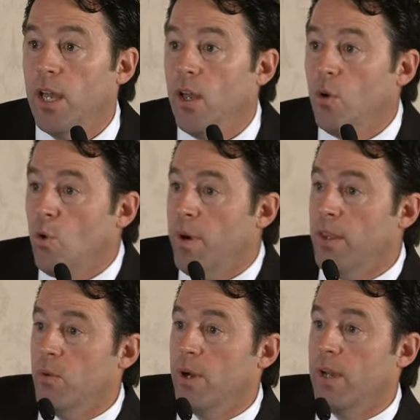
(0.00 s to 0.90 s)
And oh,
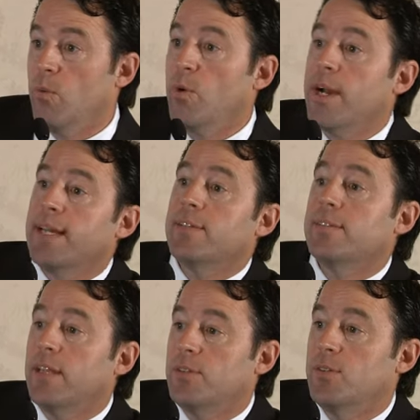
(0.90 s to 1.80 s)
by the way, we're not going to
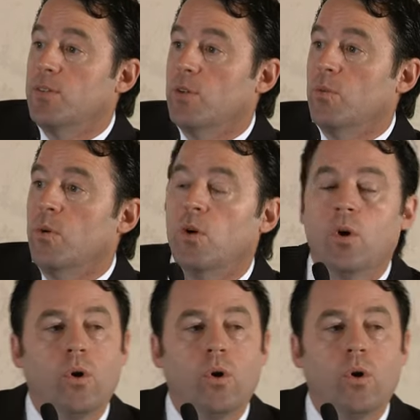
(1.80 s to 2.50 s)
sell it to you.